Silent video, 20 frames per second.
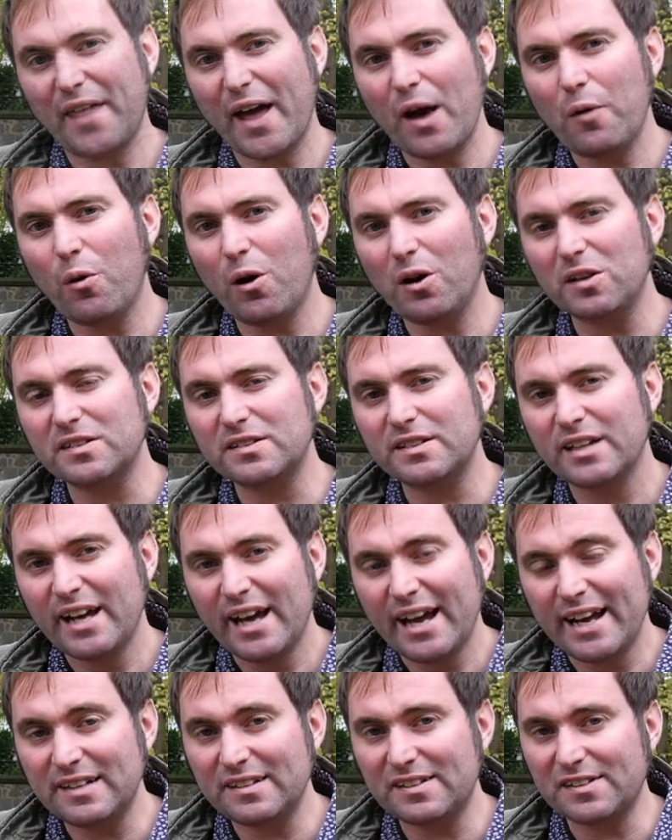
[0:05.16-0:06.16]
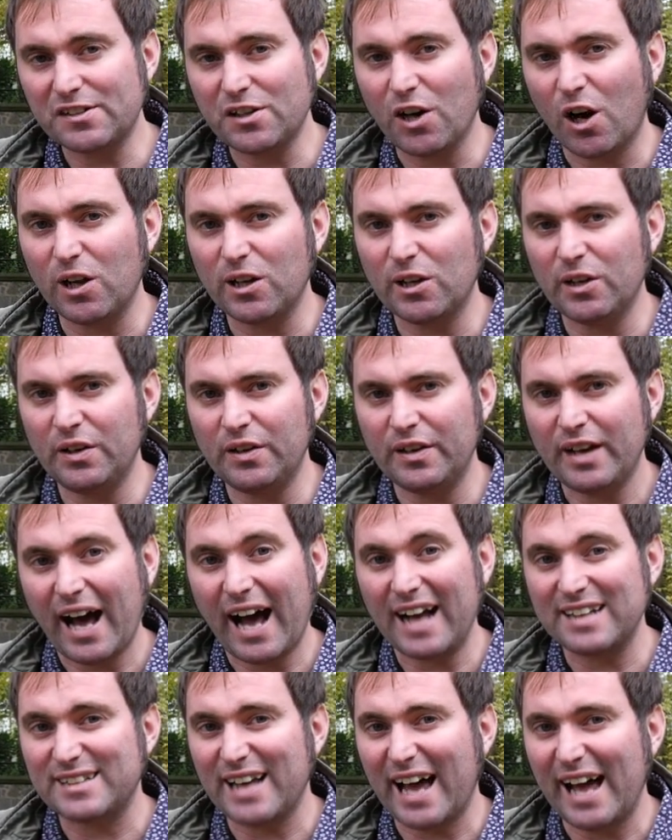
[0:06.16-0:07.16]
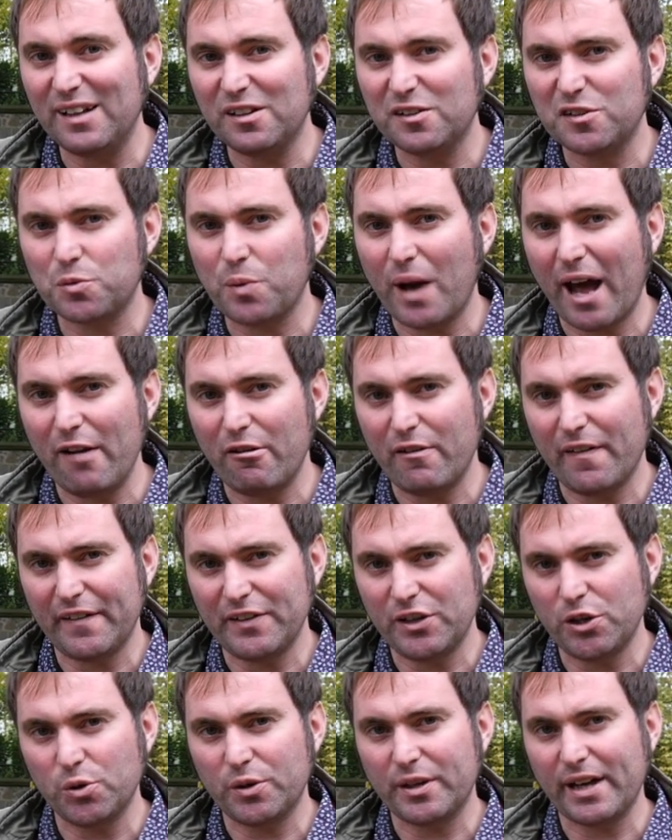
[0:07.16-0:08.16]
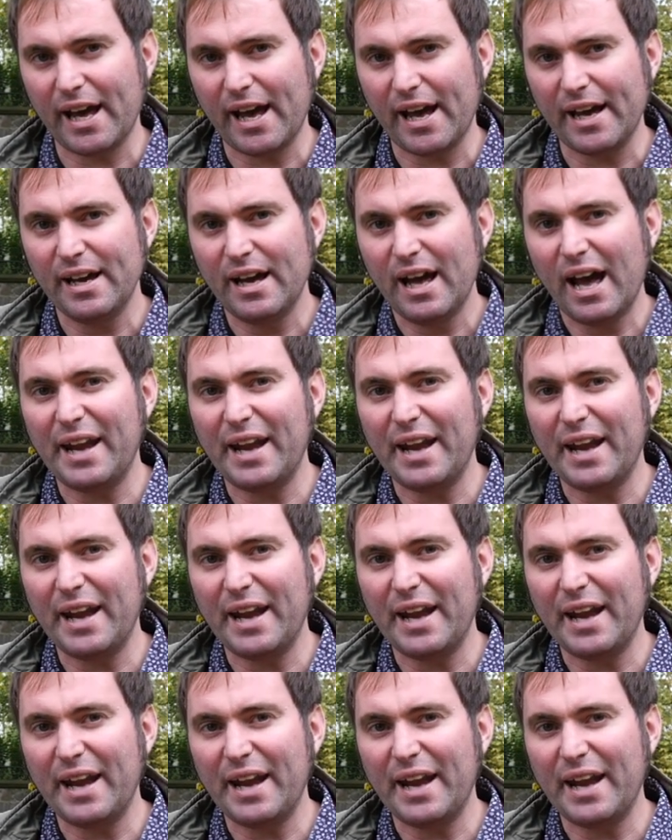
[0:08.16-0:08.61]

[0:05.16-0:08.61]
there was, in Scotland as elsewhere in the UK,